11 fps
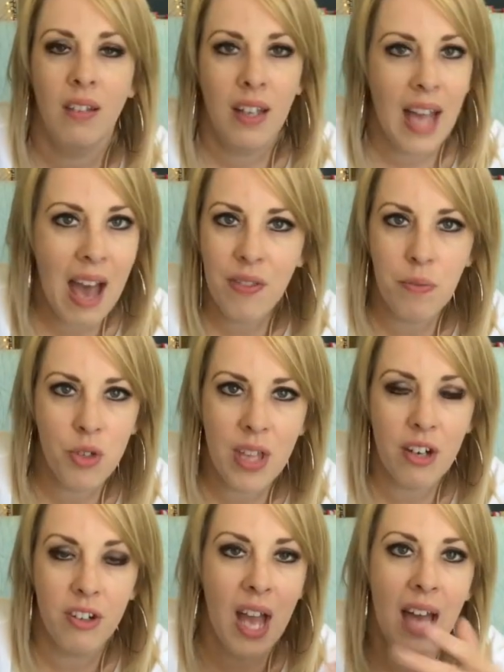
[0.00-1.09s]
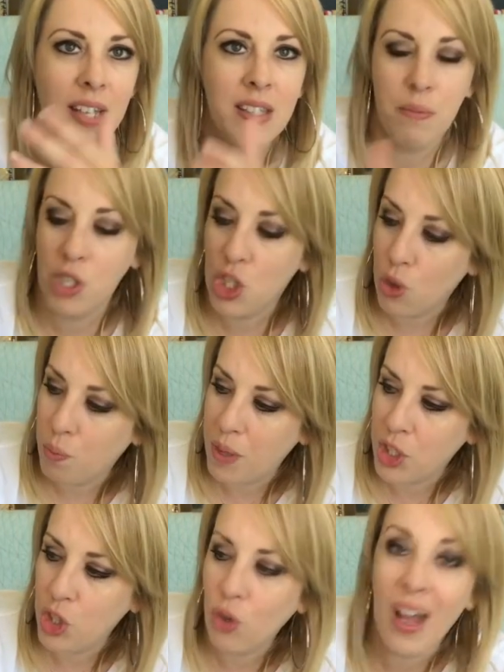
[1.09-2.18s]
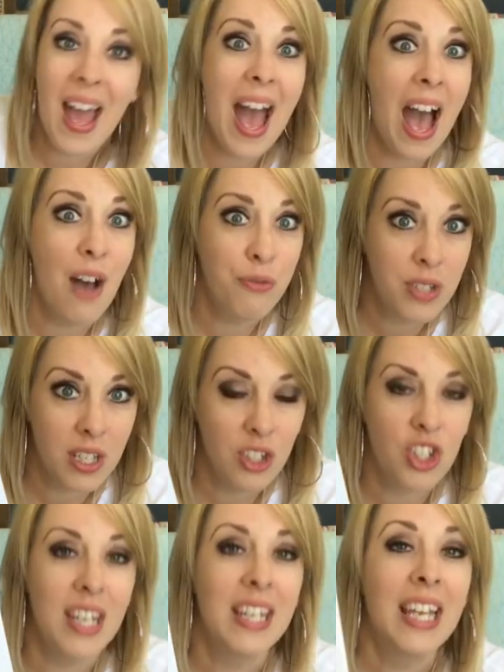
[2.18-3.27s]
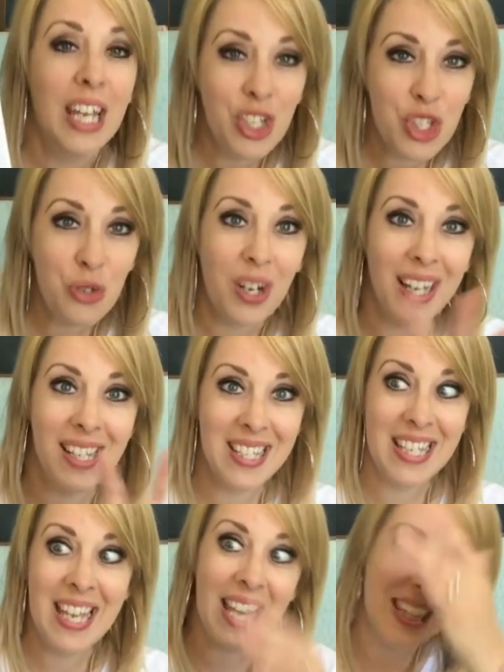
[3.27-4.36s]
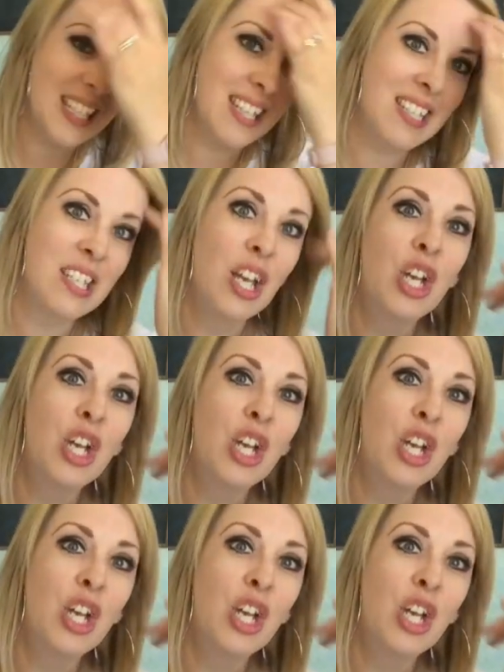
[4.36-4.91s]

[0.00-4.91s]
Have them do that or not, it's up to you. But you don't have to, in case you guys get this,